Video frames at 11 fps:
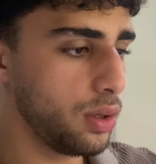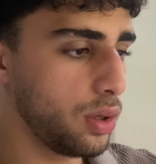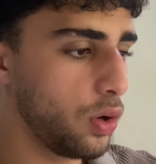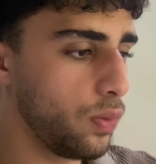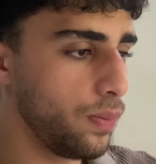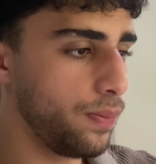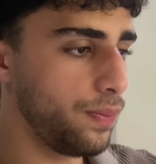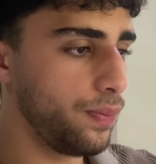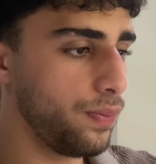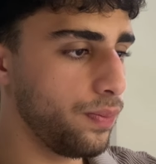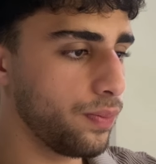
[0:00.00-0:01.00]
Oh,
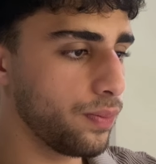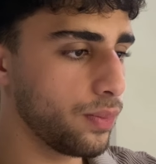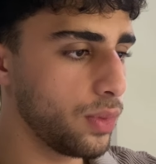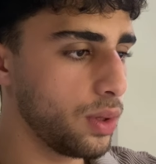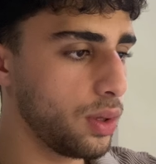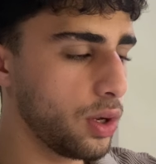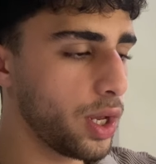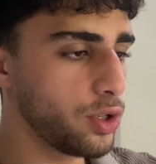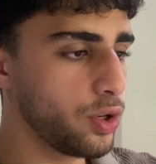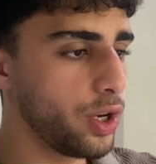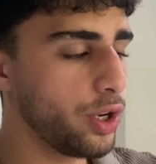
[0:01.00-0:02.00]
okay,
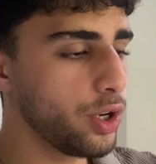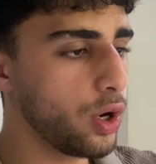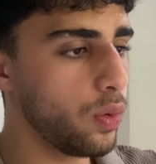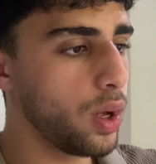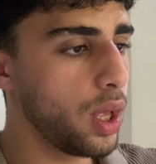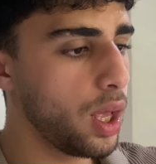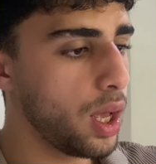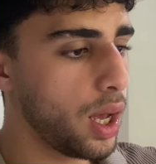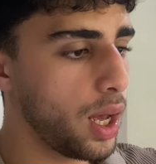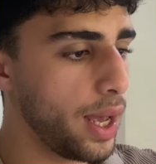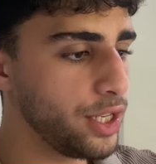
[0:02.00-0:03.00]
so here you go.
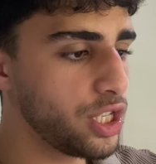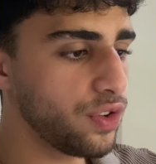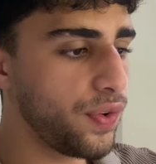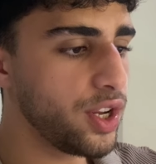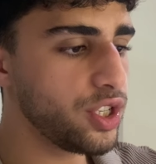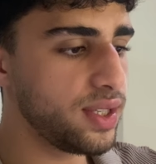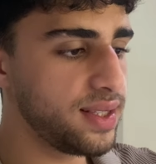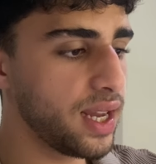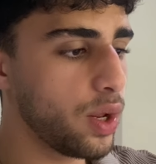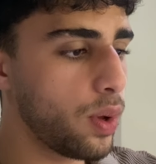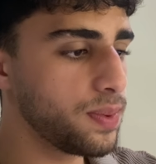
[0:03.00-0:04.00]
It just finished the
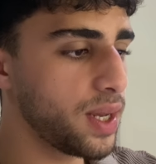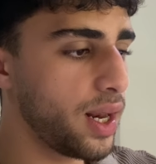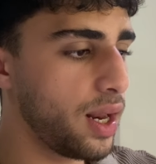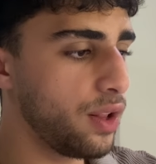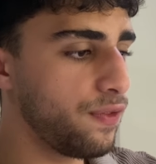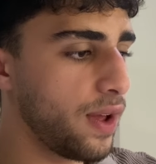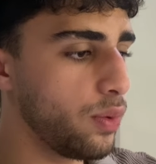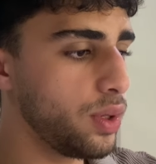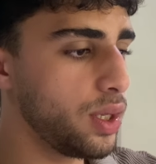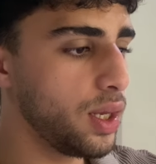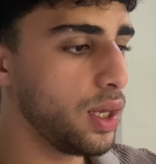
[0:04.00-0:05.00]
second website and it
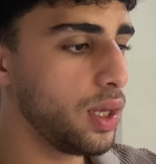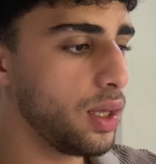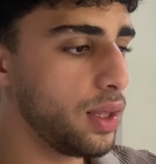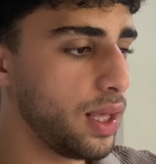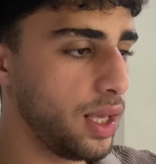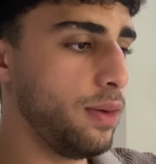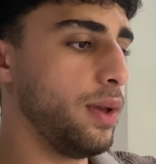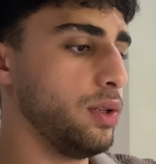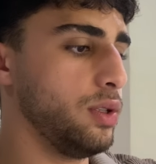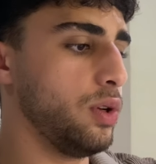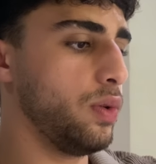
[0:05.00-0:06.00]
found the
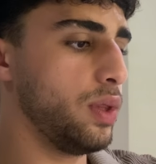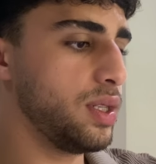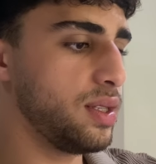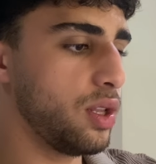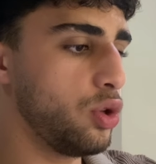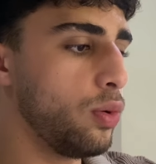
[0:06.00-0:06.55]
emails. So this is the two